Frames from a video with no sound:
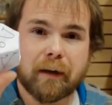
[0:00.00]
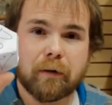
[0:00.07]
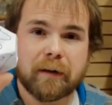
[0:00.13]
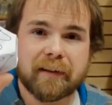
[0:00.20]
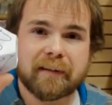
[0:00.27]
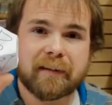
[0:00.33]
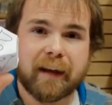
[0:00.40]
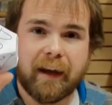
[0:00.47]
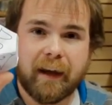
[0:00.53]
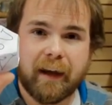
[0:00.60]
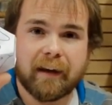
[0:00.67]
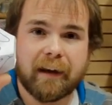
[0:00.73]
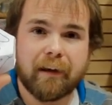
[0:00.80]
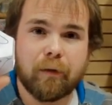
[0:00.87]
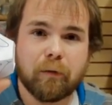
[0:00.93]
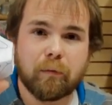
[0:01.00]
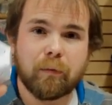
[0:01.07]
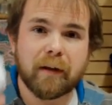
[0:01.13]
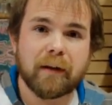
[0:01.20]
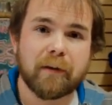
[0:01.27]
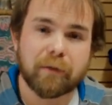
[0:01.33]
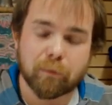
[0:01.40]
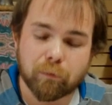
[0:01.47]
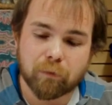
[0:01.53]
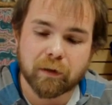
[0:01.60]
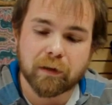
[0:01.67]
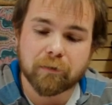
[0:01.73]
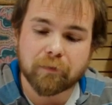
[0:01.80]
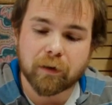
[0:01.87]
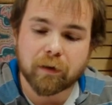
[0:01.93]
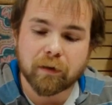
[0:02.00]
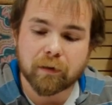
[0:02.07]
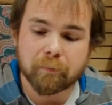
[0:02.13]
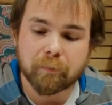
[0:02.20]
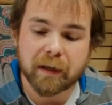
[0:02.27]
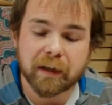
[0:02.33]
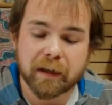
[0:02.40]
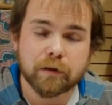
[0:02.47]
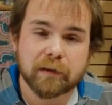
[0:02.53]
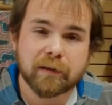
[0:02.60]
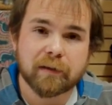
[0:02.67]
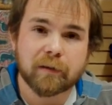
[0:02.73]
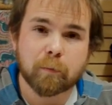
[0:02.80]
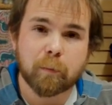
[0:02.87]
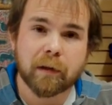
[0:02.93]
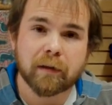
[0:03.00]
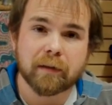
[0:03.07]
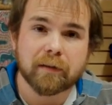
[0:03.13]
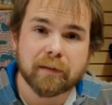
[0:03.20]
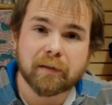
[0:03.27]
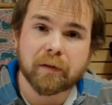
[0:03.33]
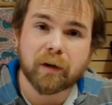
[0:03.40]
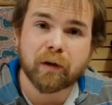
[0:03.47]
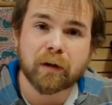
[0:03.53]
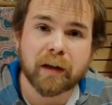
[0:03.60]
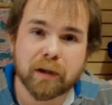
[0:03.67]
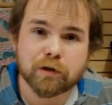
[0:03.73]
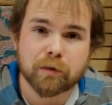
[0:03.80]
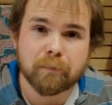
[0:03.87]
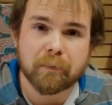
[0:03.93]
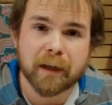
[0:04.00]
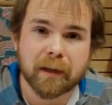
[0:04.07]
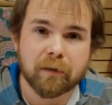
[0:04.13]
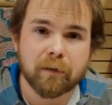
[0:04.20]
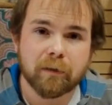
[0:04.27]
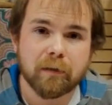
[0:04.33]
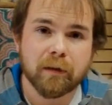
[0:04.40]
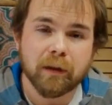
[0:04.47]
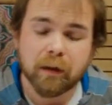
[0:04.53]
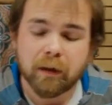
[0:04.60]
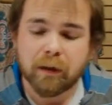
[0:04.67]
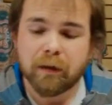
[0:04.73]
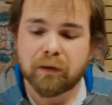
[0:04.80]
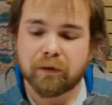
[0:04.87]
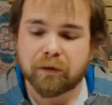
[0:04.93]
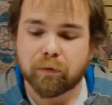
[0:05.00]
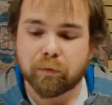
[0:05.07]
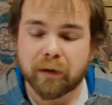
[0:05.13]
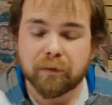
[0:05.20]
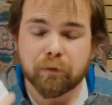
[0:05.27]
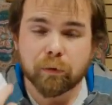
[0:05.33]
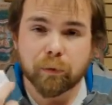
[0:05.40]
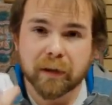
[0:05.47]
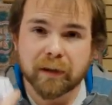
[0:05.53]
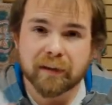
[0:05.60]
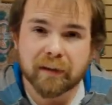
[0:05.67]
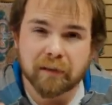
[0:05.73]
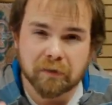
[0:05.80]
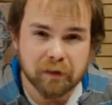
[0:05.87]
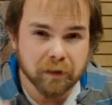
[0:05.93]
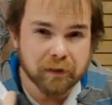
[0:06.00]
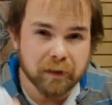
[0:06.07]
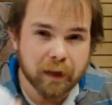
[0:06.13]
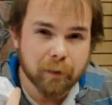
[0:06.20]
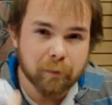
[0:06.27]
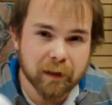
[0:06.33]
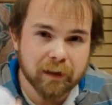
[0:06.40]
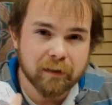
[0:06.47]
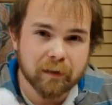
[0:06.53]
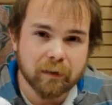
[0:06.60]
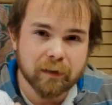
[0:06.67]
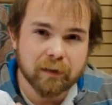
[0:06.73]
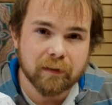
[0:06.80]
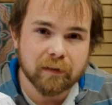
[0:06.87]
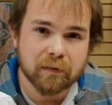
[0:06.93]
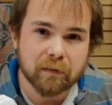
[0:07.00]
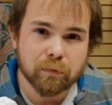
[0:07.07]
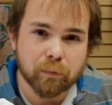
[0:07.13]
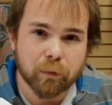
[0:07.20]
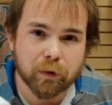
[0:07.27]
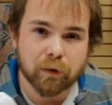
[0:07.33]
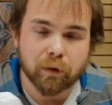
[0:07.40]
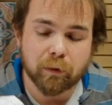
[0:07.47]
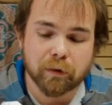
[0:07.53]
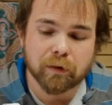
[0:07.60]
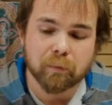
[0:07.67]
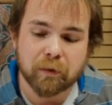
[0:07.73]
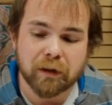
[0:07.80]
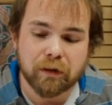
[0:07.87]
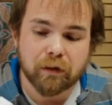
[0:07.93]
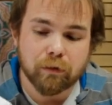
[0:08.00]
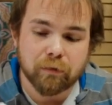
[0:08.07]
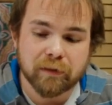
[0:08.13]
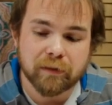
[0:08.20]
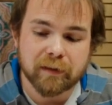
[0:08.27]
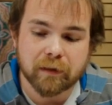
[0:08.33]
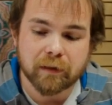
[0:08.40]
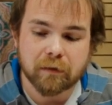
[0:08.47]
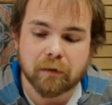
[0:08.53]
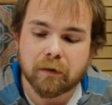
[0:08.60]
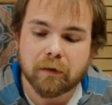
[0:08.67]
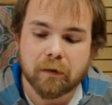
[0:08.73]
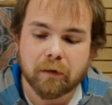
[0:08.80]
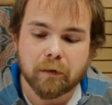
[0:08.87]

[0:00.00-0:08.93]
now gets to hang out with one of our patron spirits, the Archangel Michael. So whenever we start tapping into this, we're going to be using